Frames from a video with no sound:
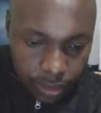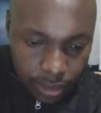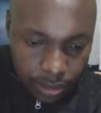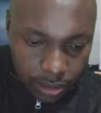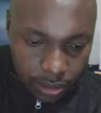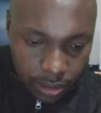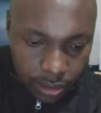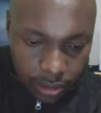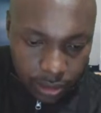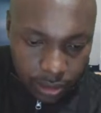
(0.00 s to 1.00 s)

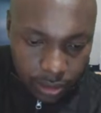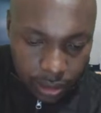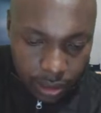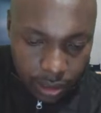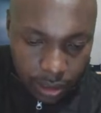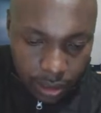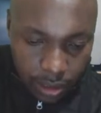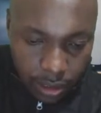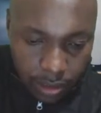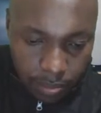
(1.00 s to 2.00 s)
3a
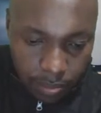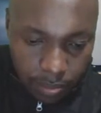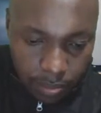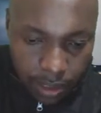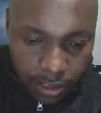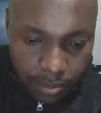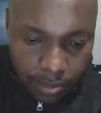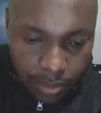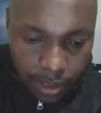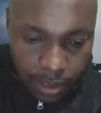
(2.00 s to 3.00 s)
plus b
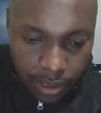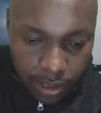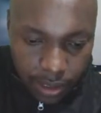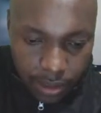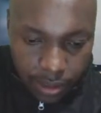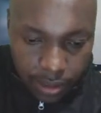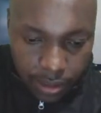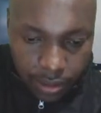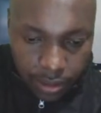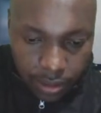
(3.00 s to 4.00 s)
is equals to
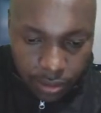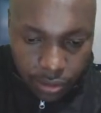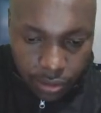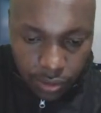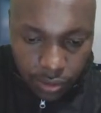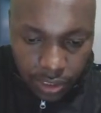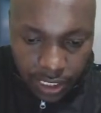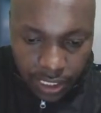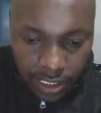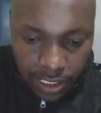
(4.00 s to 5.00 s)
negative 5.
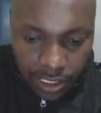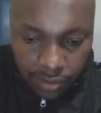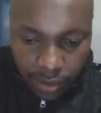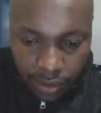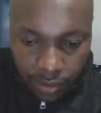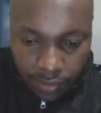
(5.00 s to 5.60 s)
Now this will